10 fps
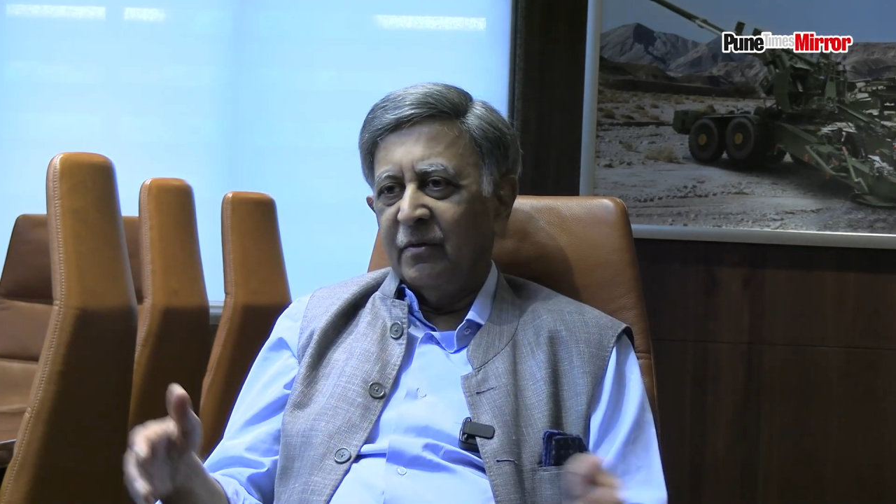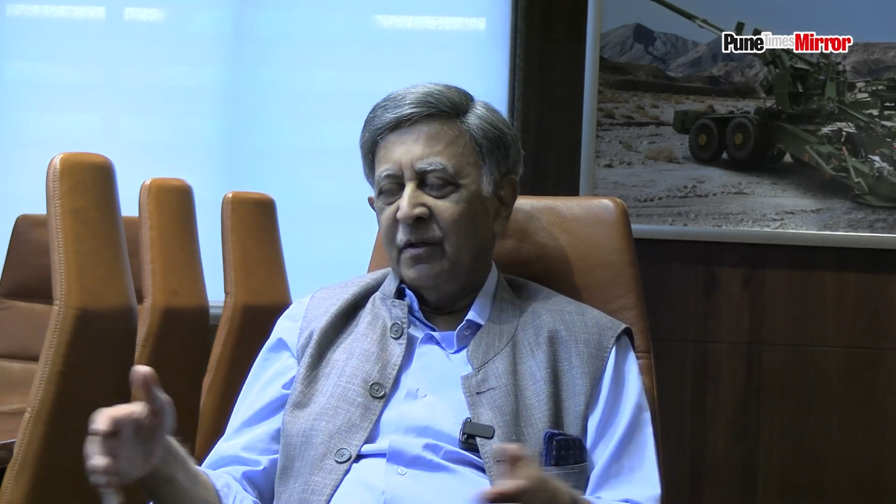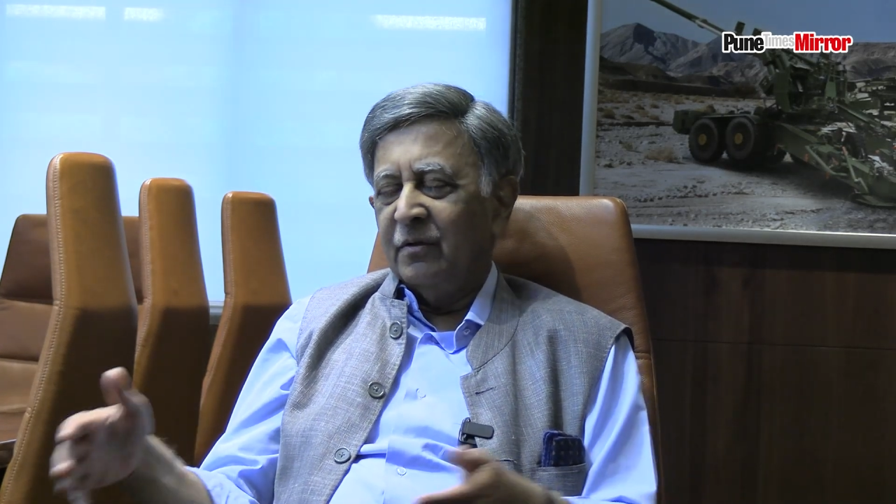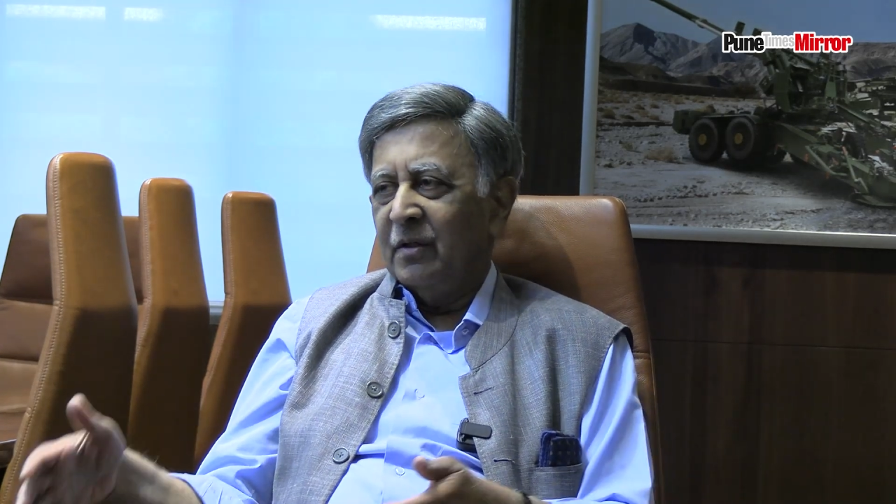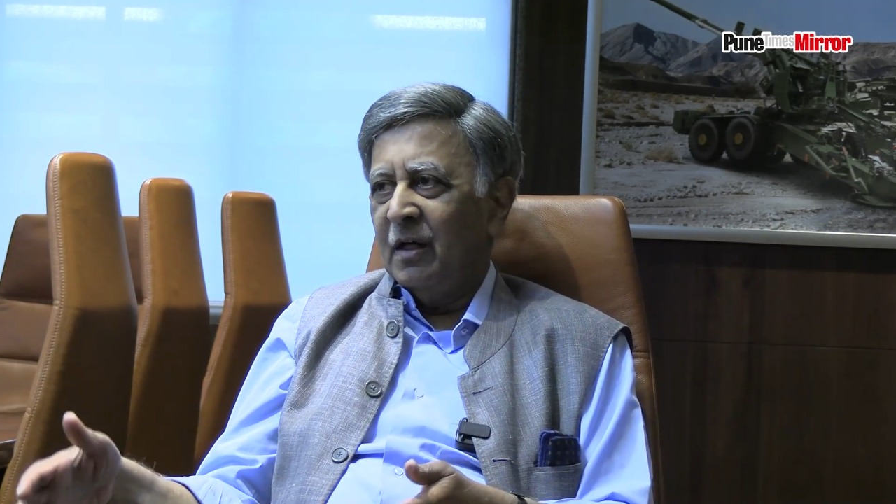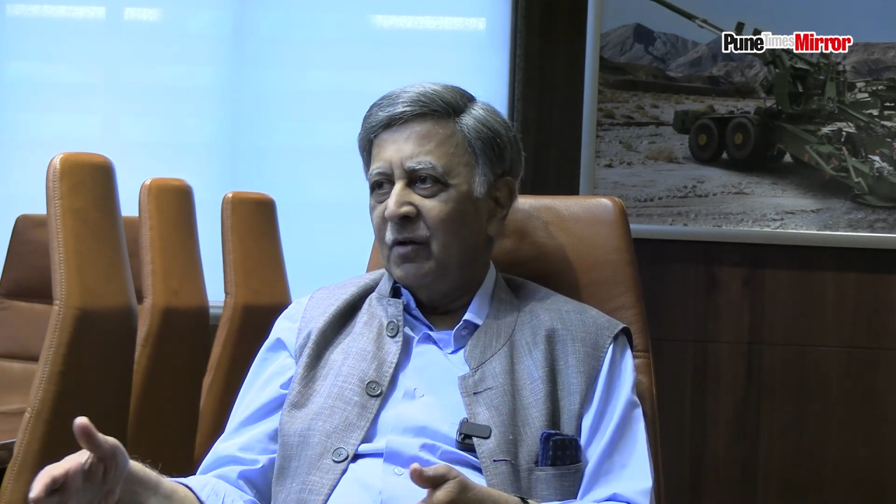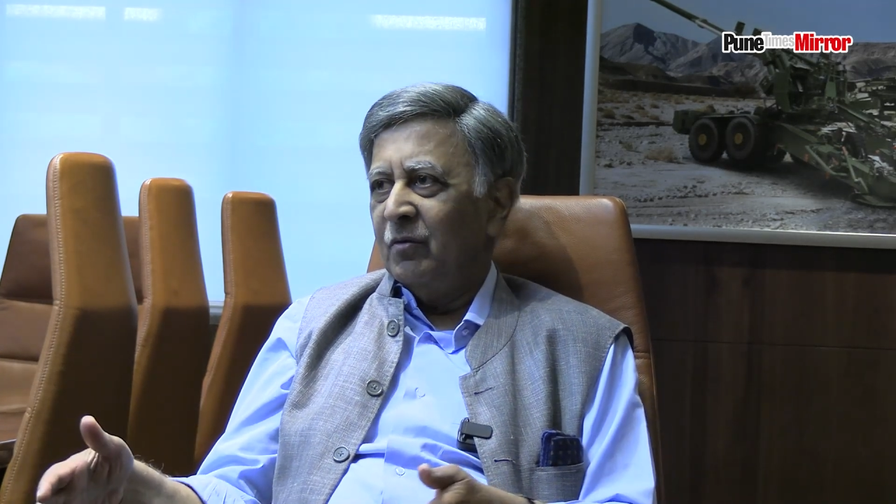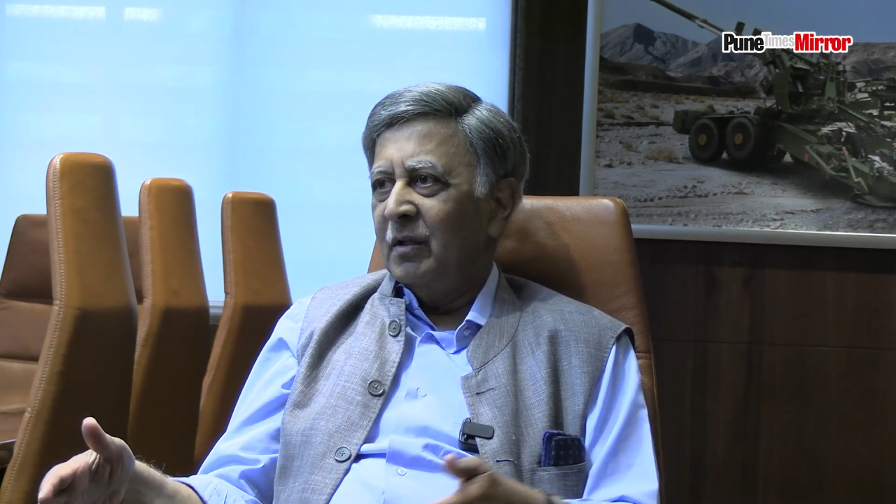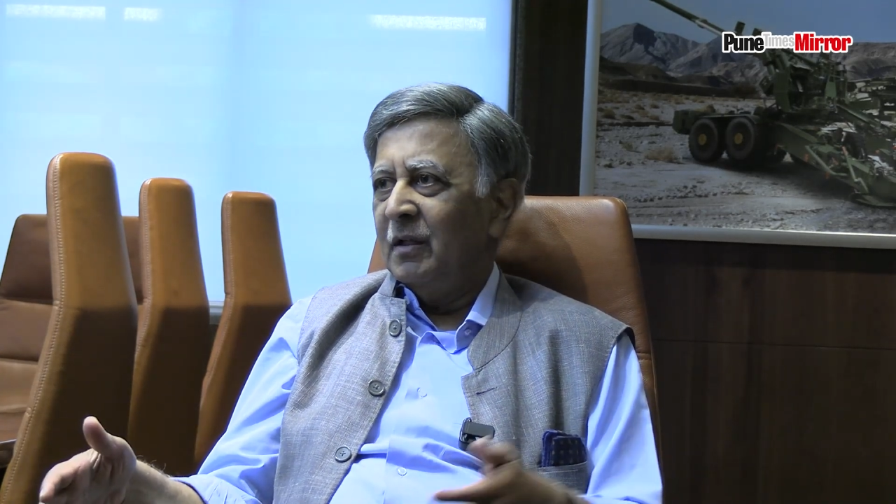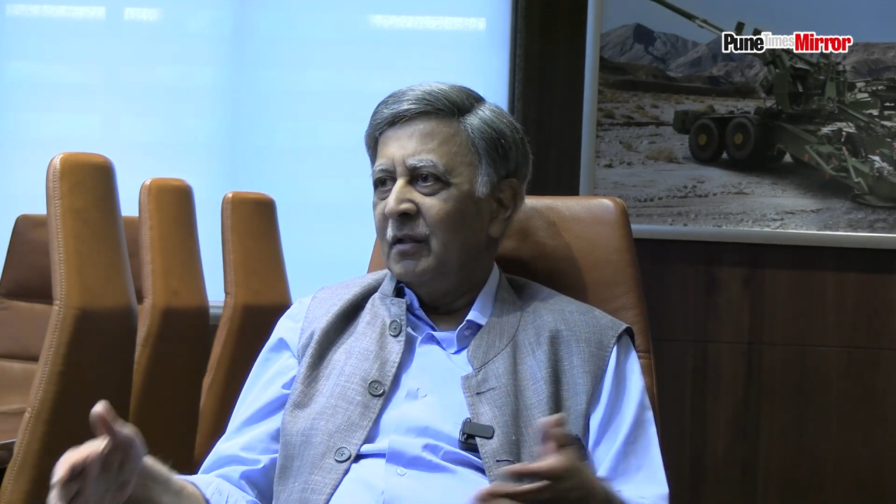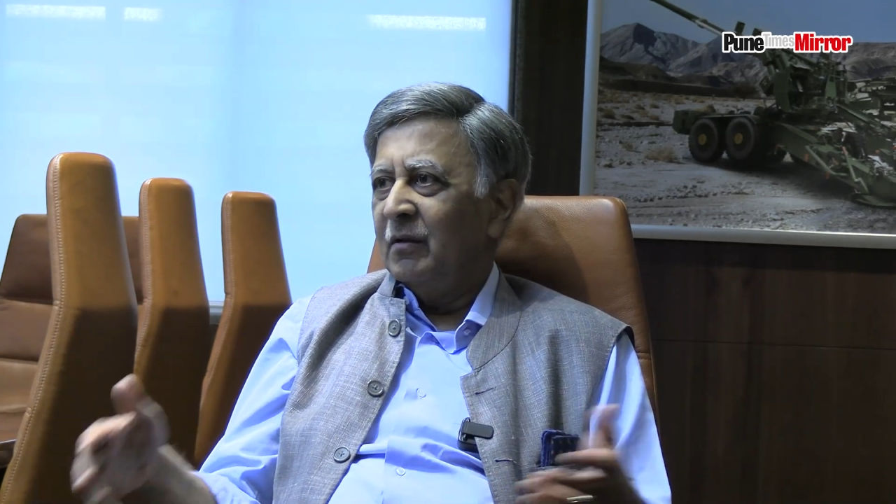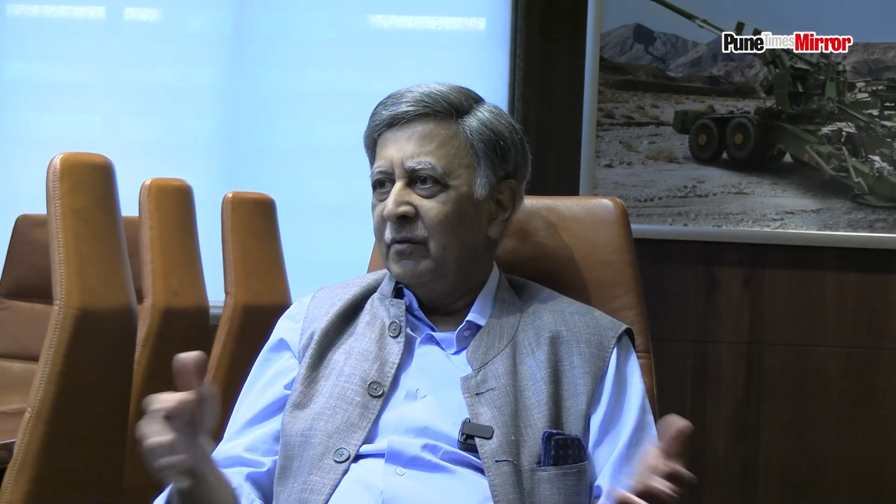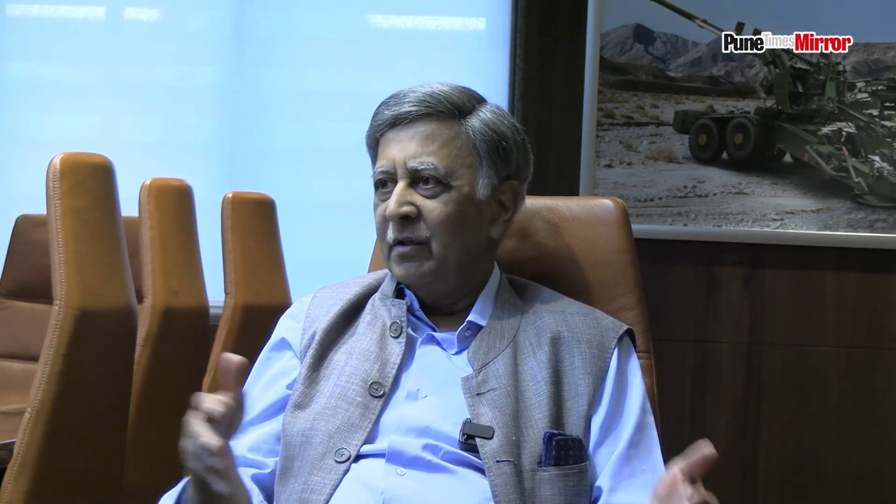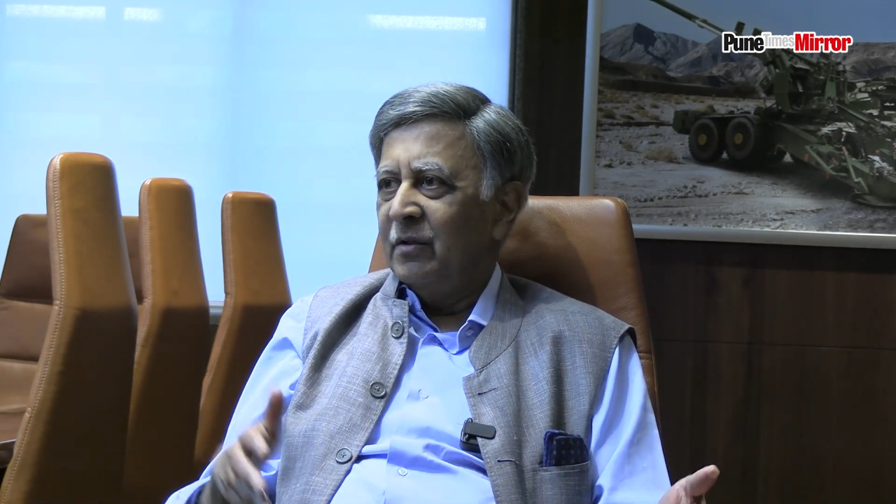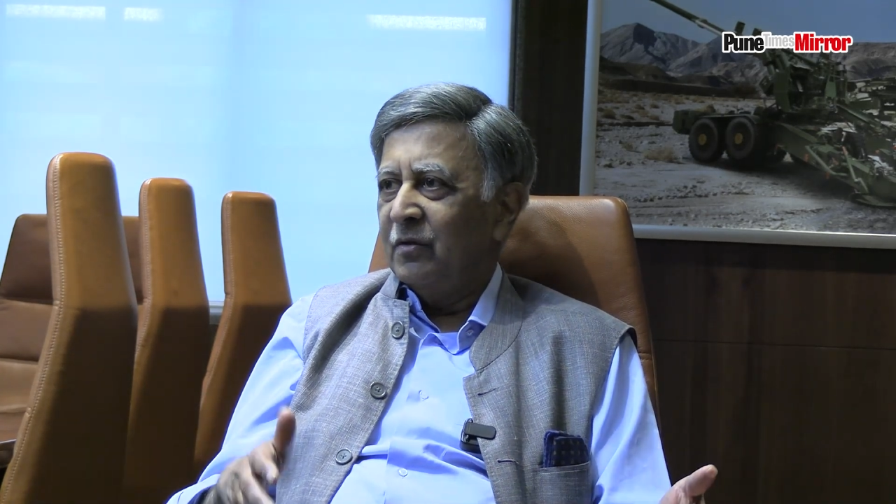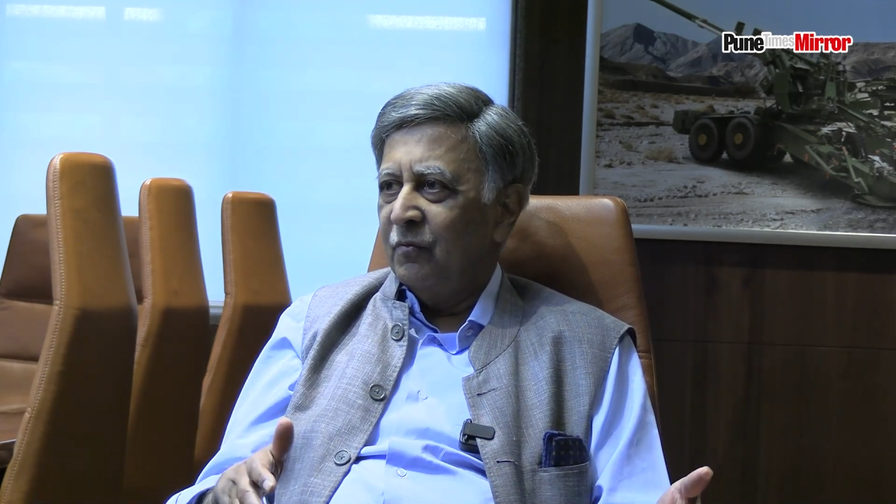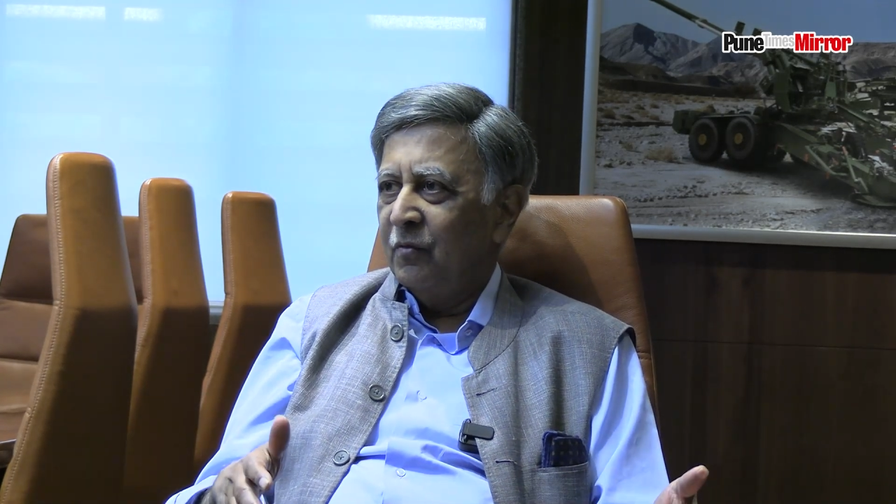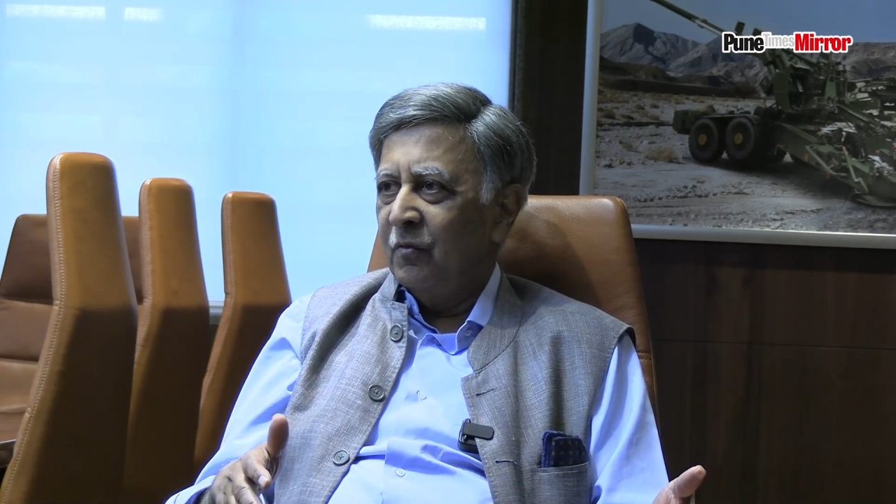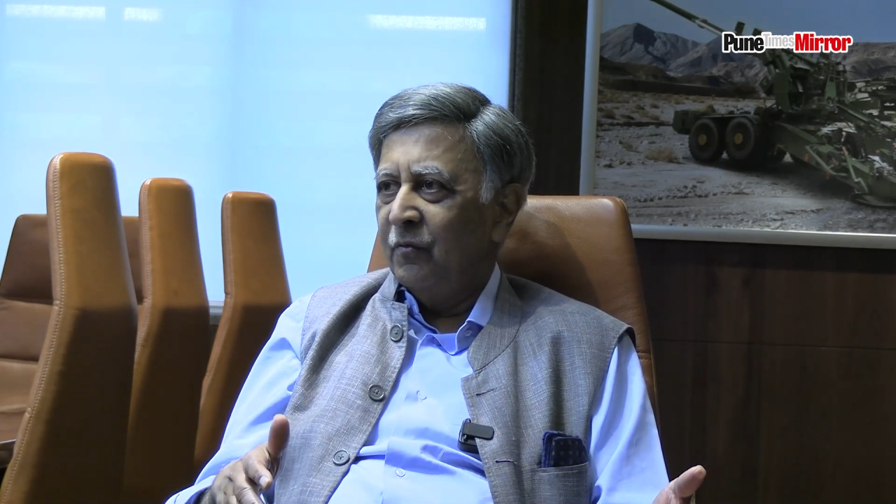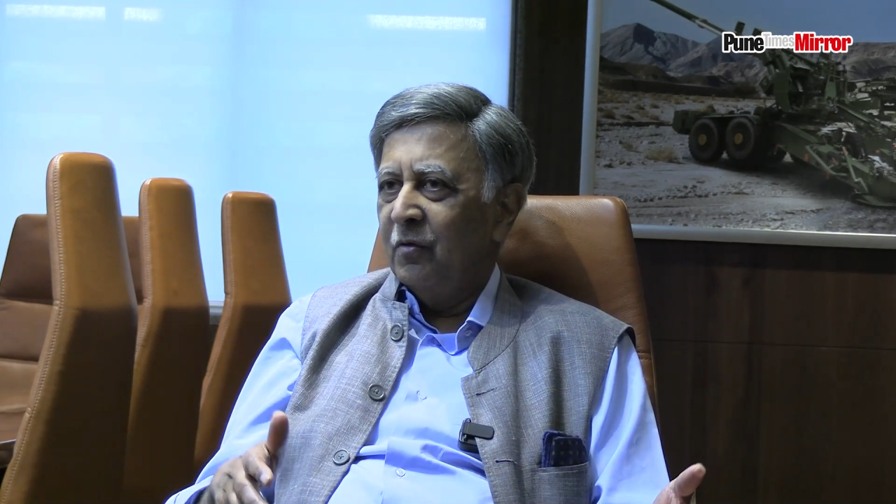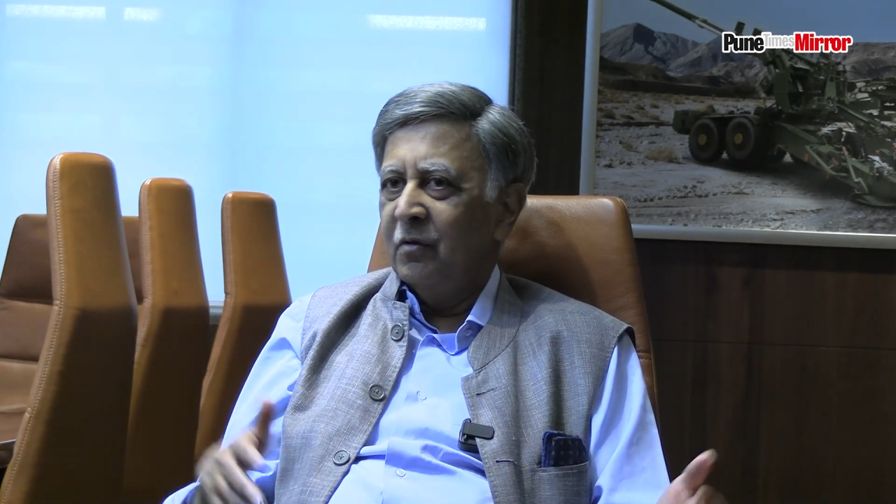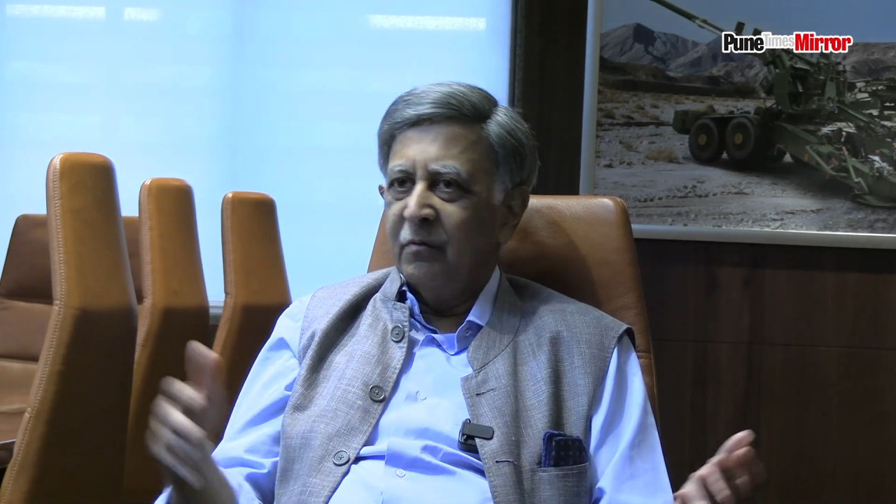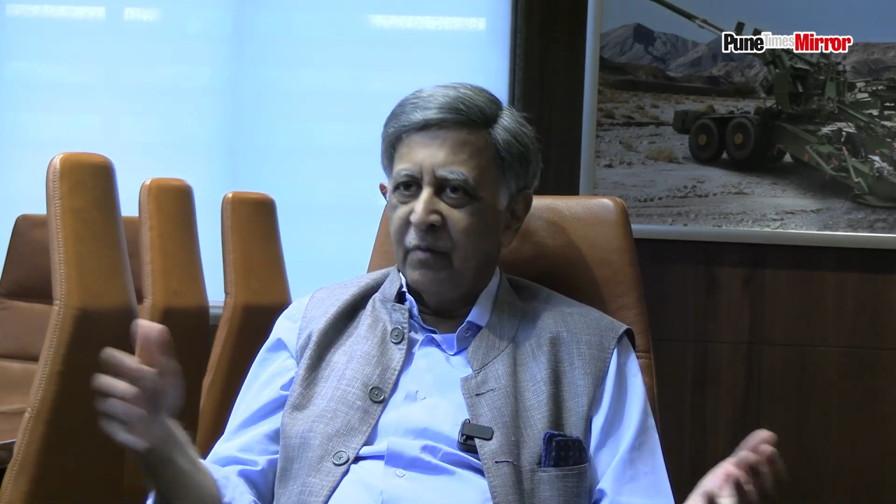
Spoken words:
whether it's a Audi, or whether it's a Volvo,